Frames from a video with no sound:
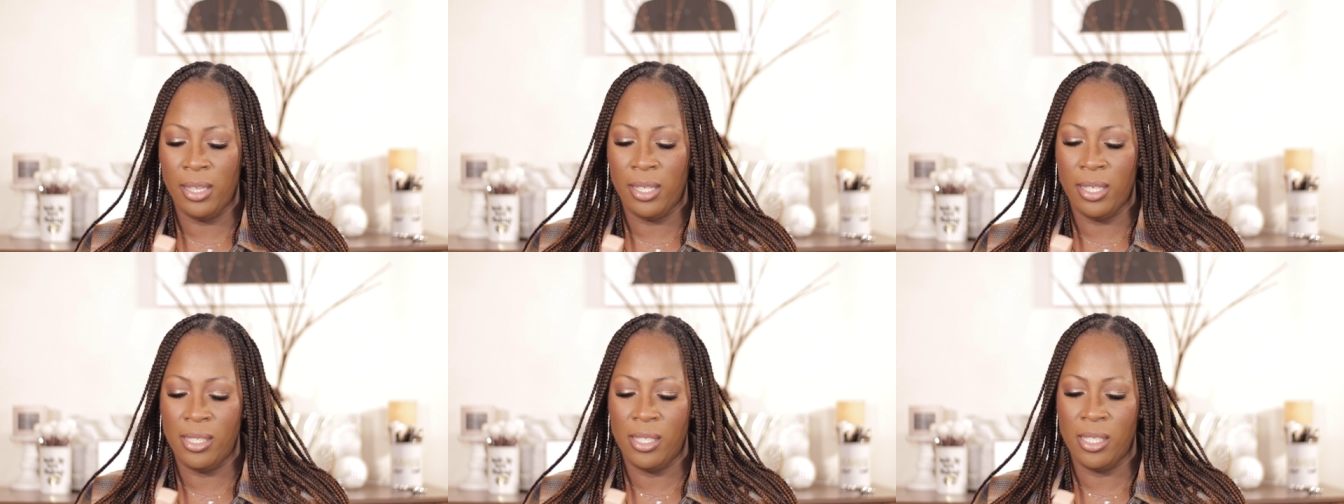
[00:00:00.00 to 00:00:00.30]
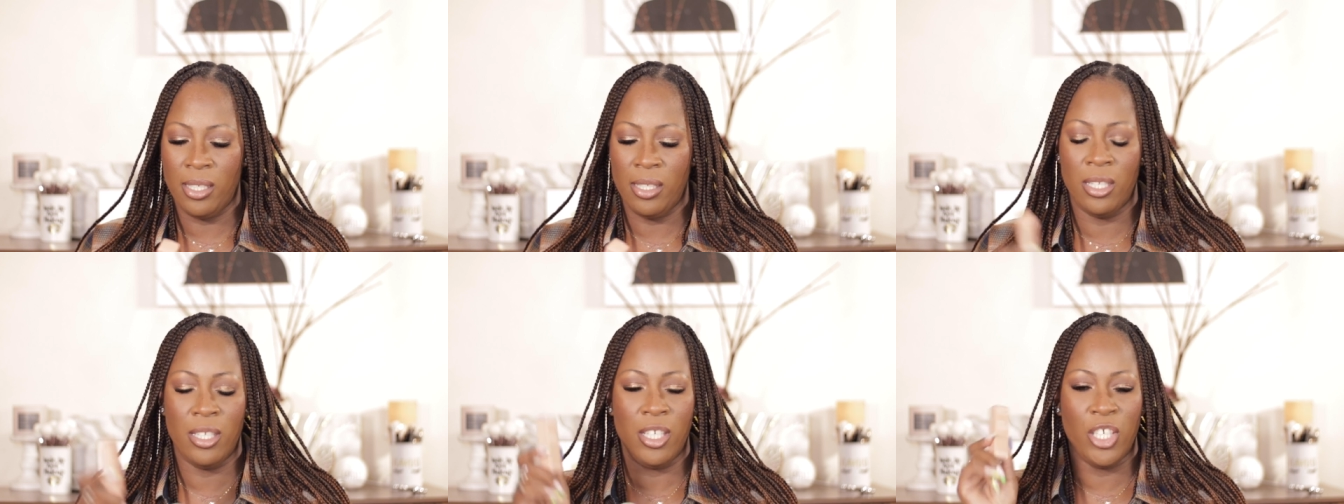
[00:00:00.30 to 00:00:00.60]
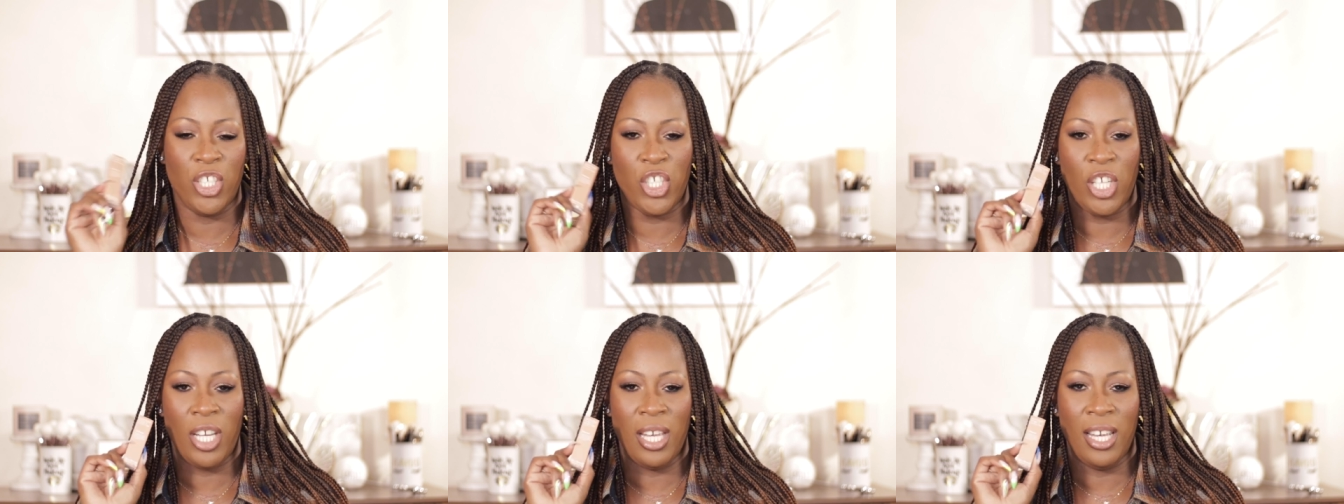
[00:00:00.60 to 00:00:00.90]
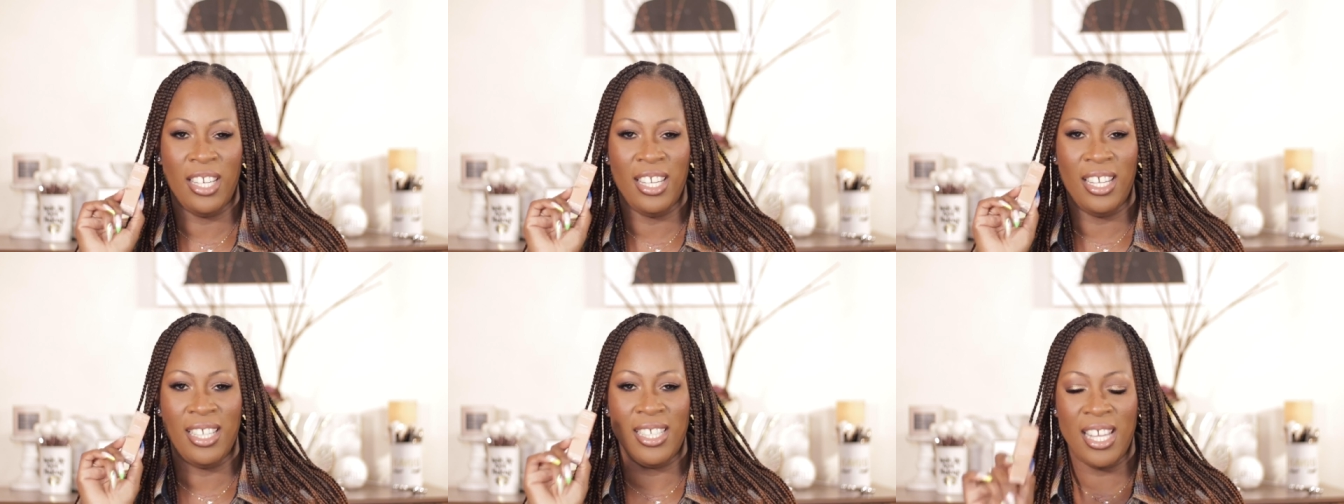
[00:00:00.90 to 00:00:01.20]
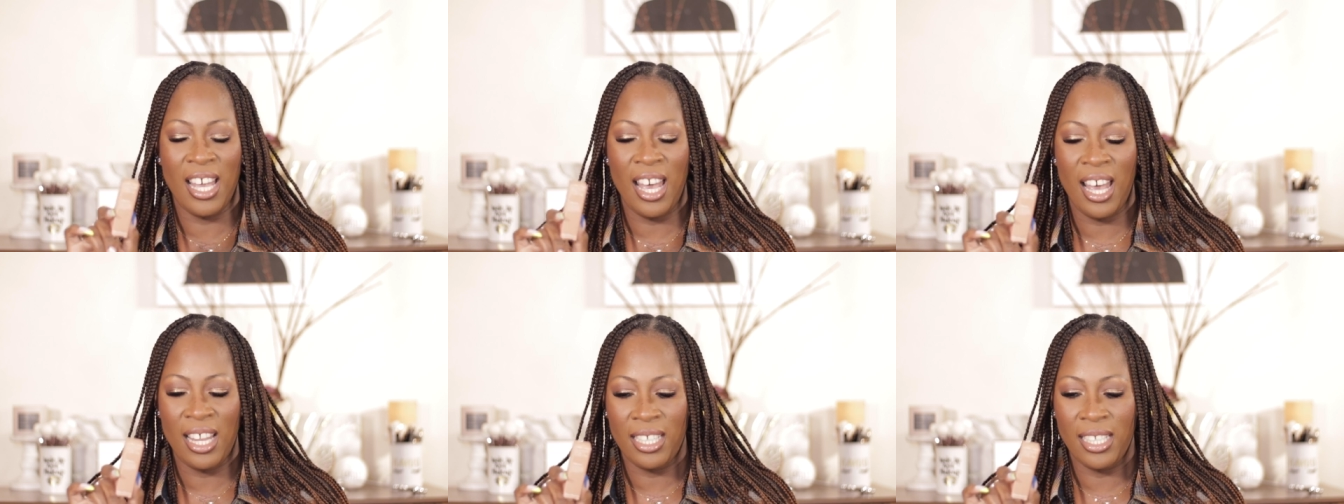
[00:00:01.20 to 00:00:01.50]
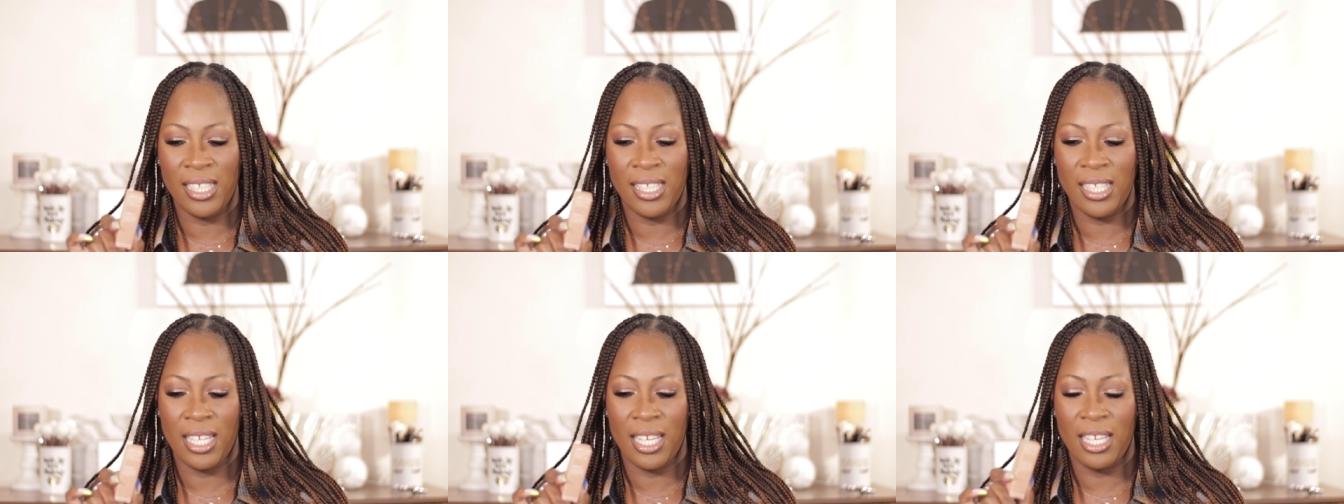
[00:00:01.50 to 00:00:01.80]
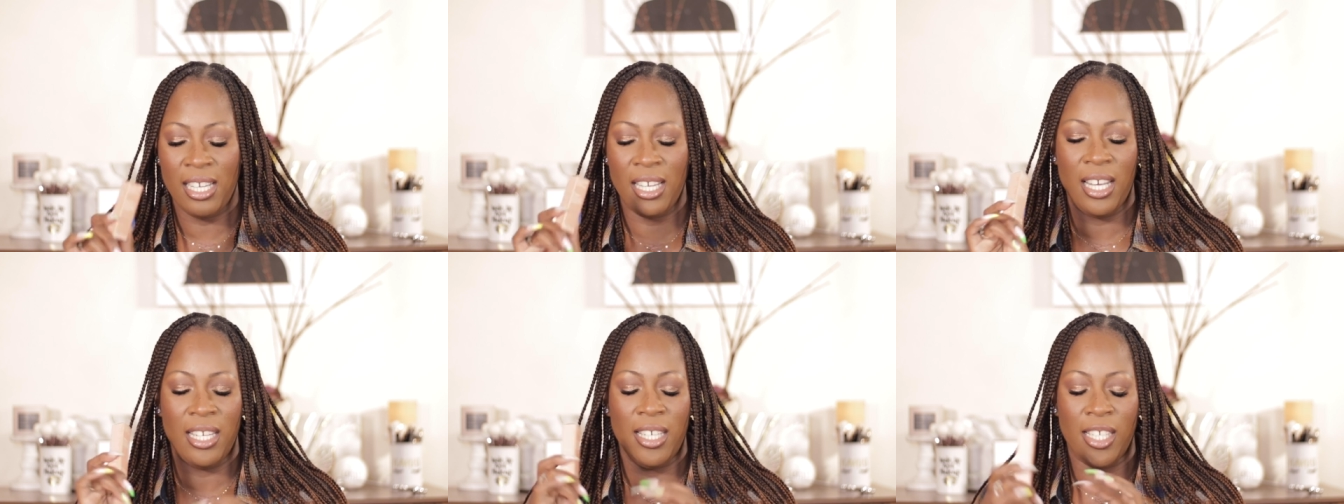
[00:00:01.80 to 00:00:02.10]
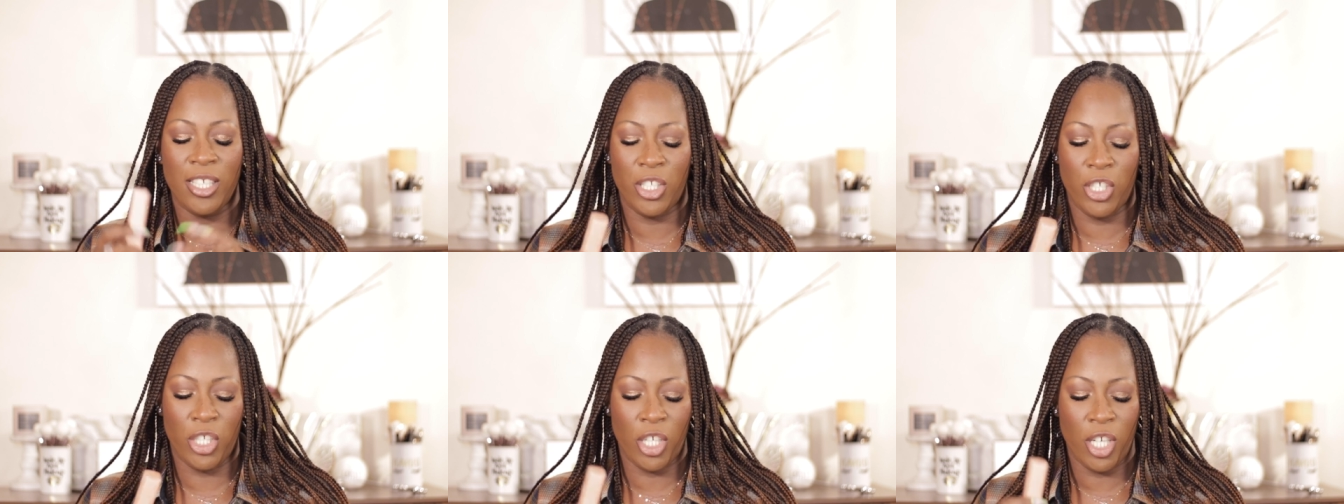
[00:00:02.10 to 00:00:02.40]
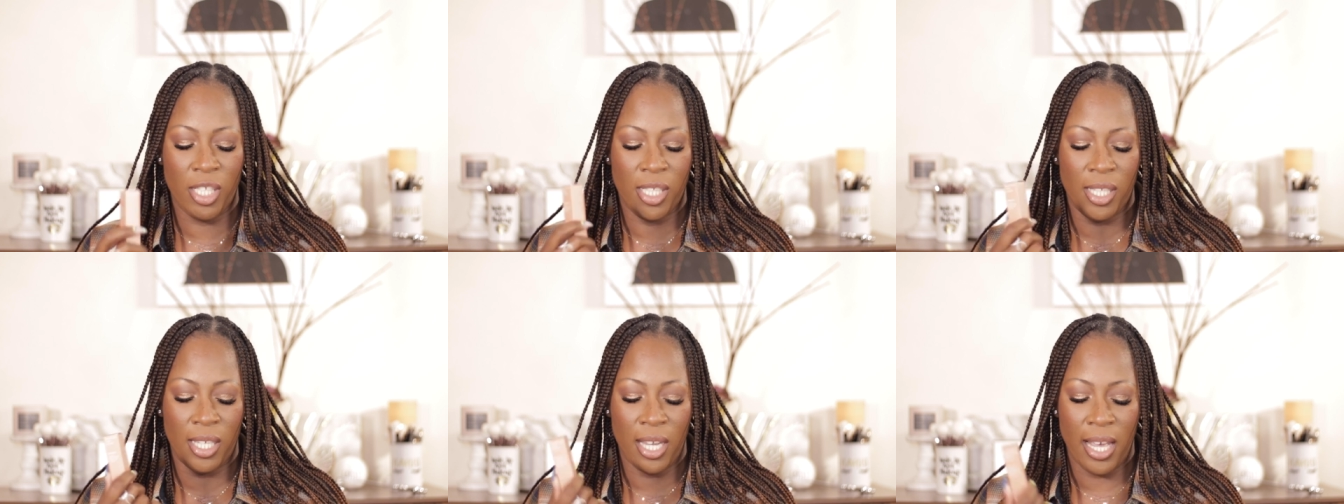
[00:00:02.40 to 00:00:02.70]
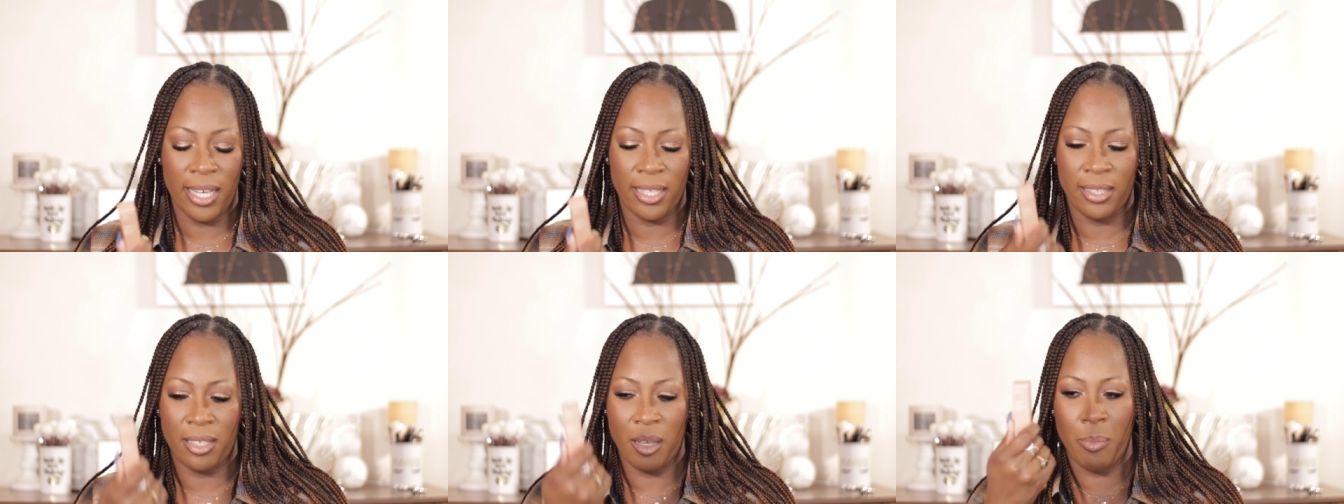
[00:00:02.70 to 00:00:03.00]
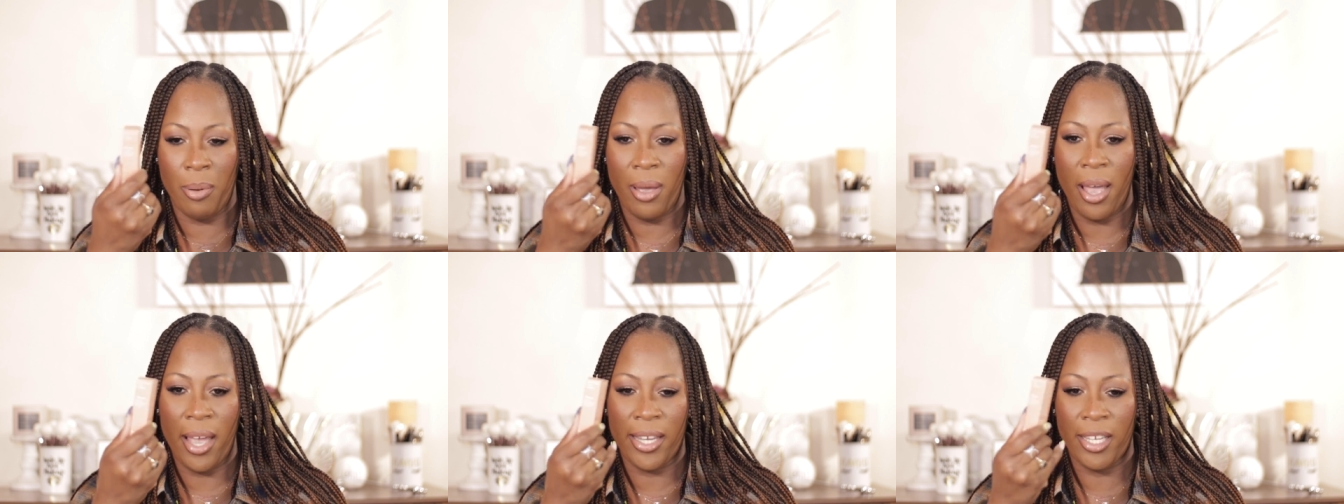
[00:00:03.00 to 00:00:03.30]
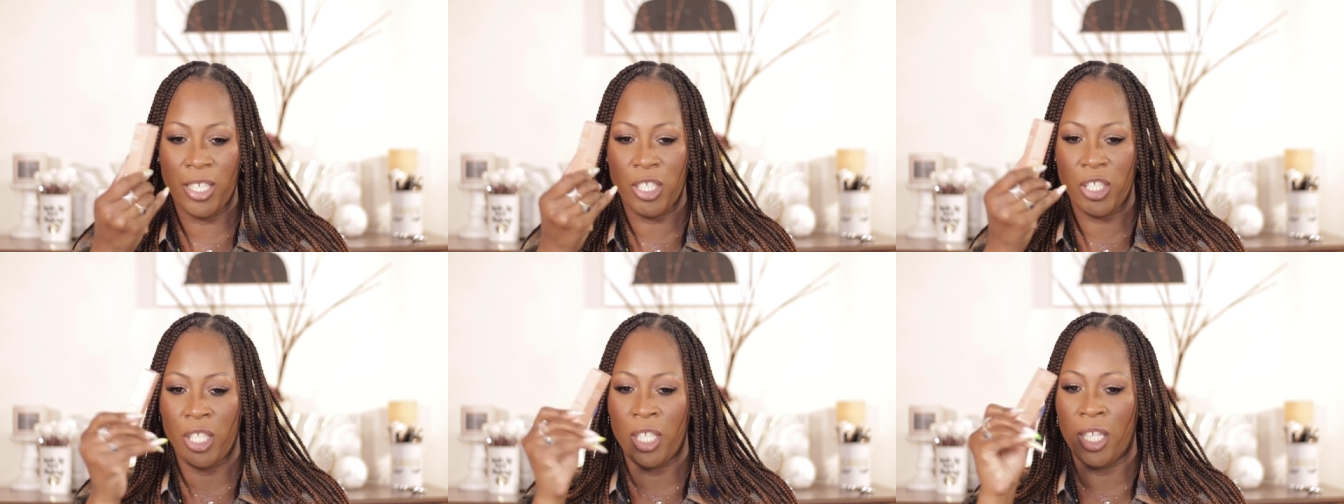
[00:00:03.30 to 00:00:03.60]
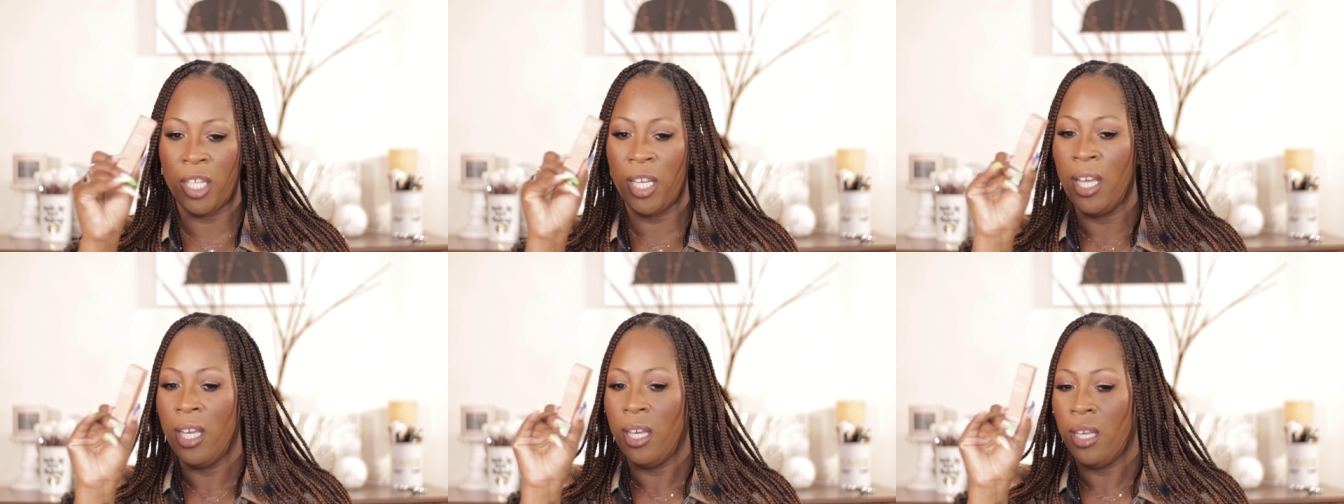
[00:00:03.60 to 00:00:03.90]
This is in the shade Talented and it's just like the packaging.